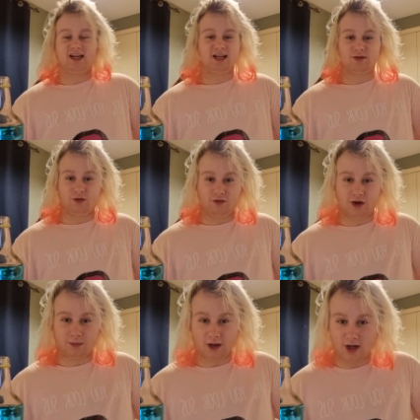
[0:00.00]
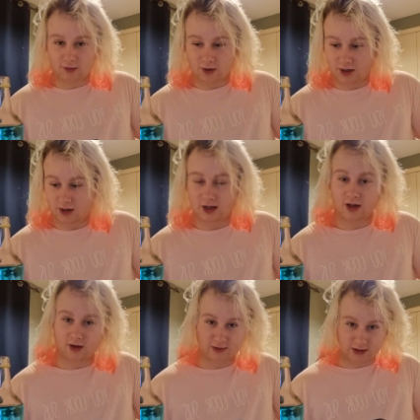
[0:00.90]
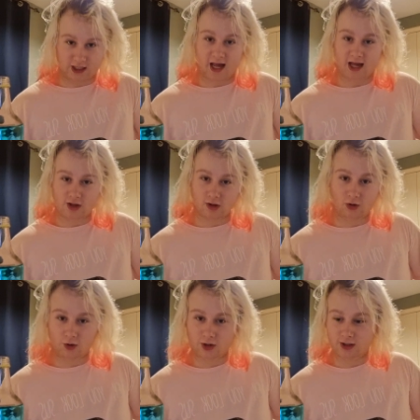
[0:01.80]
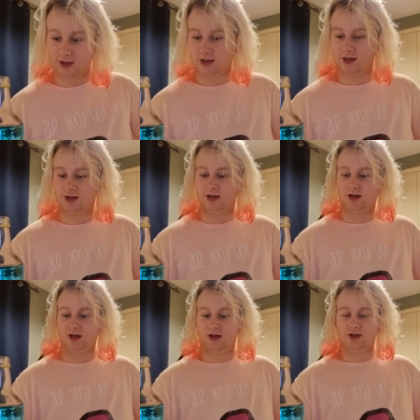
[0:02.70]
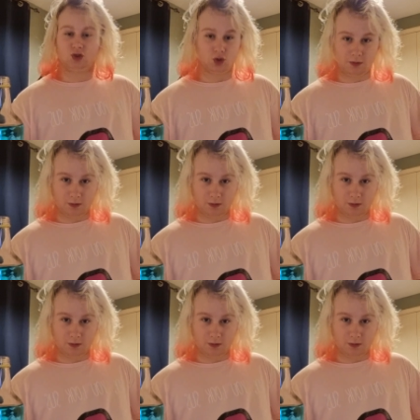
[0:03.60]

I didn't give a fuck about anyone. I was an edge lord, so